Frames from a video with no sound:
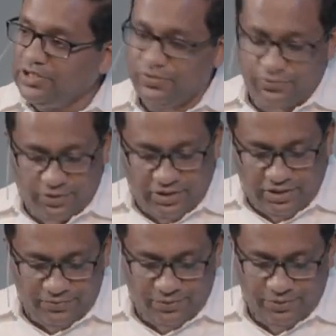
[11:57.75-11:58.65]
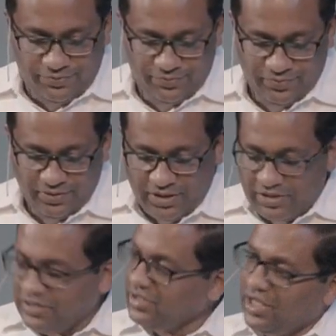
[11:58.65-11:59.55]
Satan twists
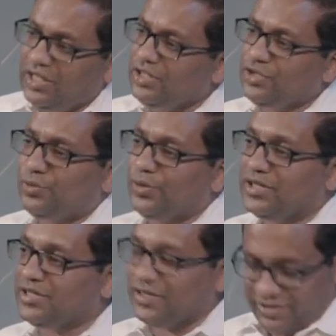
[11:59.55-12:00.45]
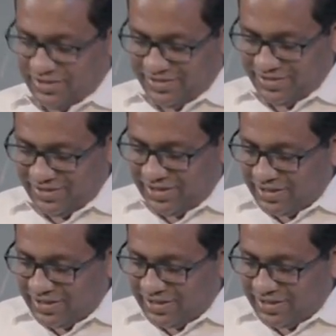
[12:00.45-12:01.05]
that which God gave us,